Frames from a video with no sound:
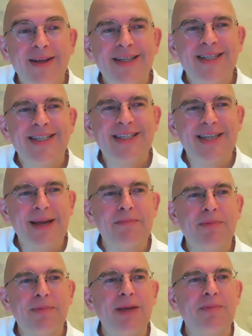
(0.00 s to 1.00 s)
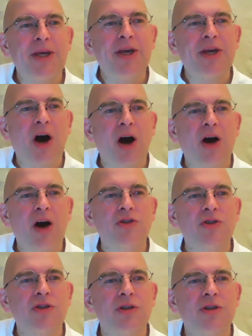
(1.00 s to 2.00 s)
Simply
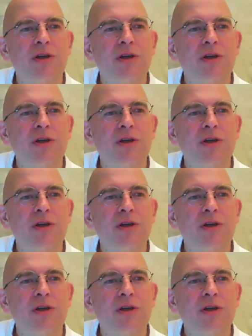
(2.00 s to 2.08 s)
because